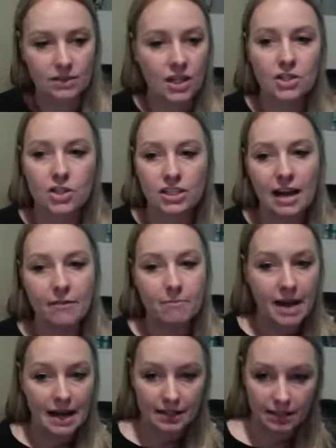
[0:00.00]
just have
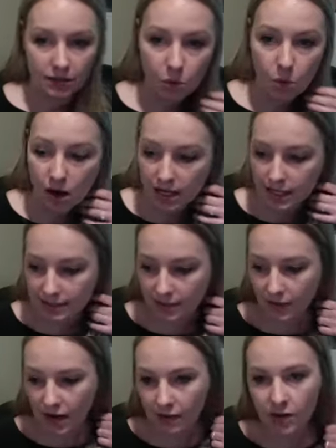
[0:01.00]
massive quantities of
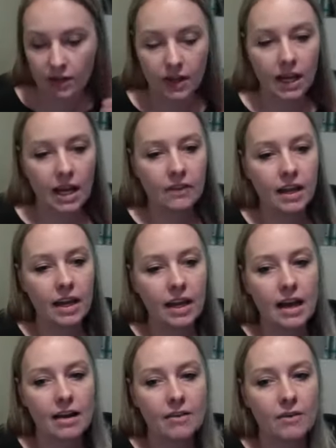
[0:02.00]
everything, and they
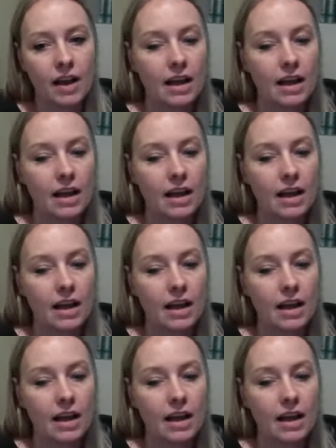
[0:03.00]
have